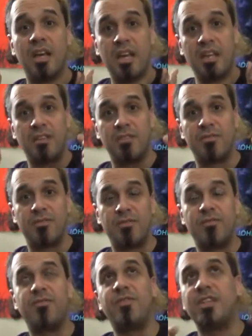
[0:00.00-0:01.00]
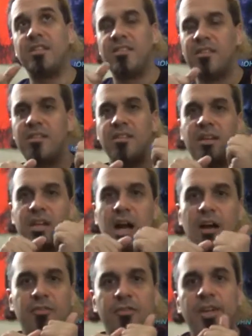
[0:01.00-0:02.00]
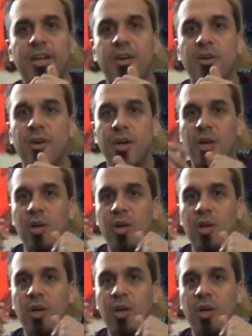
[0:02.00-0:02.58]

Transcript: is Vincent DiCola,